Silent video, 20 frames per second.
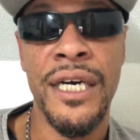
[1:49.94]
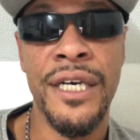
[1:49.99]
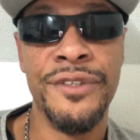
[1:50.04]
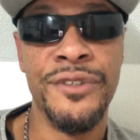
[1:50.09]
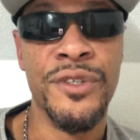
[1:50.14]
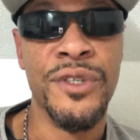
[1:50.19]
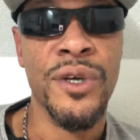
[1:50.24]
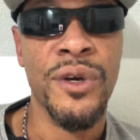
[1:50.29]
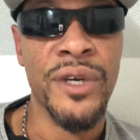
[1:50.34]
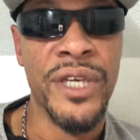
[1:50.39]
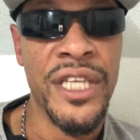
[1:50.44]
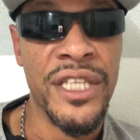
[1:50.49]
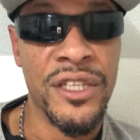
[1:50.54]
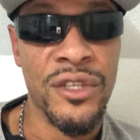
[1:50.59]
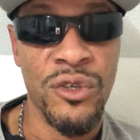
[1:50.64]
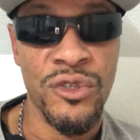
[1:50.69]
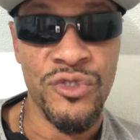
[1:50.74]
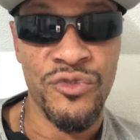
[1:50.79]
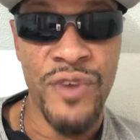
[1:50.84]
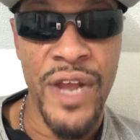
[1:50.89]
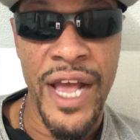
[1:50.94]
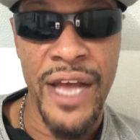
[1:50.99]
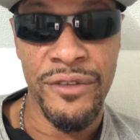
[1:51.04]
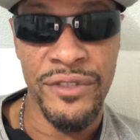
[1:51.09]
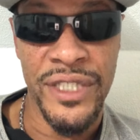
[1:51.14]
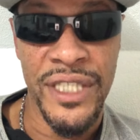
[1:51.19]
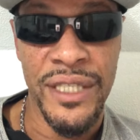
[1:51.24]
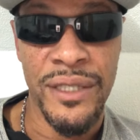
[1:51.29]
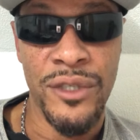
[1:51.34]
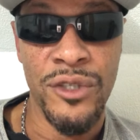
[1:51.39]
You're going to get those rounds
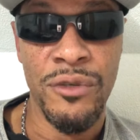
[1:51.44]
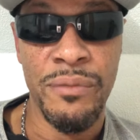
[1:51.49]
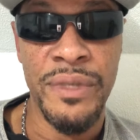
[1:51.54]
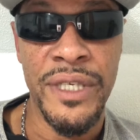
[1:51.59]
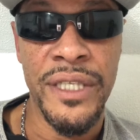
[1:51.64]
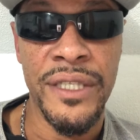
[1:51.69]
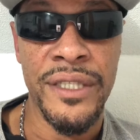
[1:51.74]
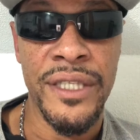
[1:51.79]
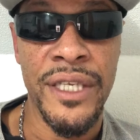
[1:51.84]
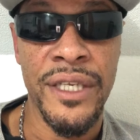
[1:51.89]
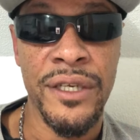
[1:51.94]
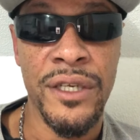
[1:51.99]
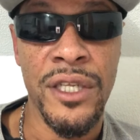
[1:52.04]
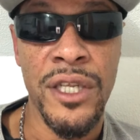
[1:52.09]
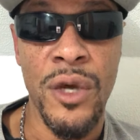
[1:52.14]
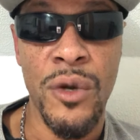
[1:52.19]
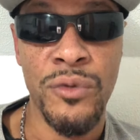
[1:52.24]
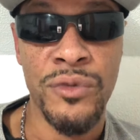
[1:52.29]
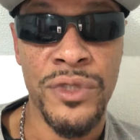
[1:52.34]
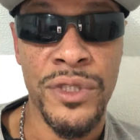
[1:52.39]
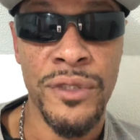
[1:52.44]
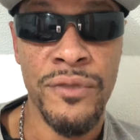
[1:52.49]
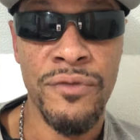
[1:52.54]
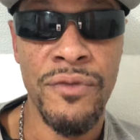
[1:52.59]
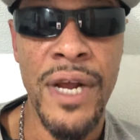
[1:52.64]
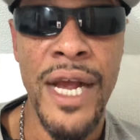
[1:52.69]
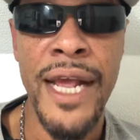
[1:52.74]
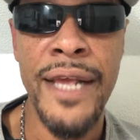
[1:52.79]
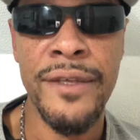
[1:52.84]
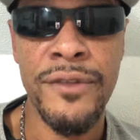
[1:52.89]
that are a little bit, that are close,
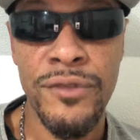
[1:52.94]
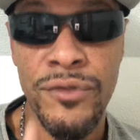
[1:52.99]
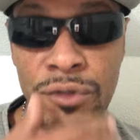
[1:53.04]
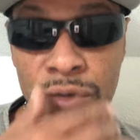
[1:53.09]
right?